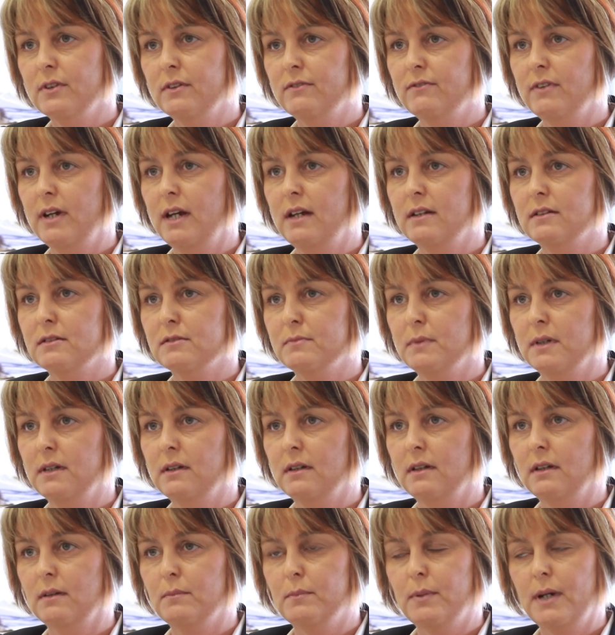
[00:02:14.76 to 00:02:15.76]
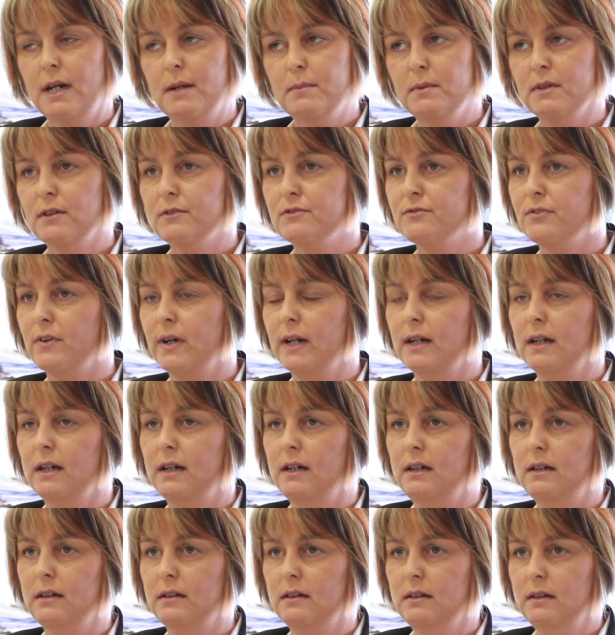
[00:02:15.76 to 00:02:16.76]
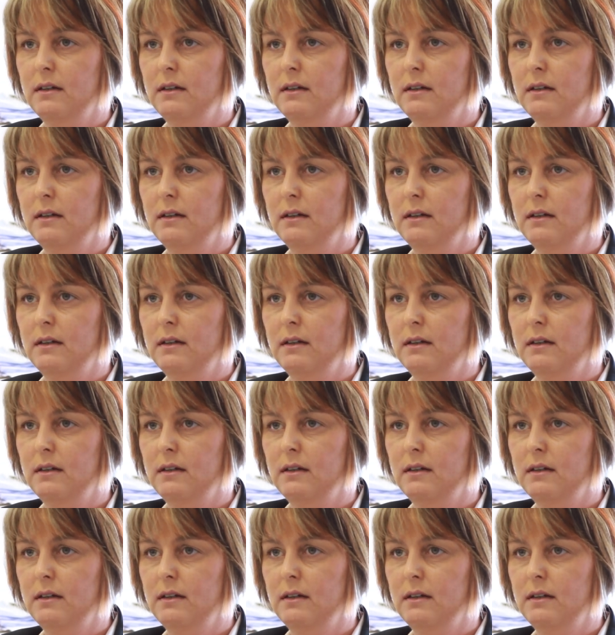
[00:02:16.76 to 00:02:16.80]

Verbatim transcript: advancement, the people are friendly.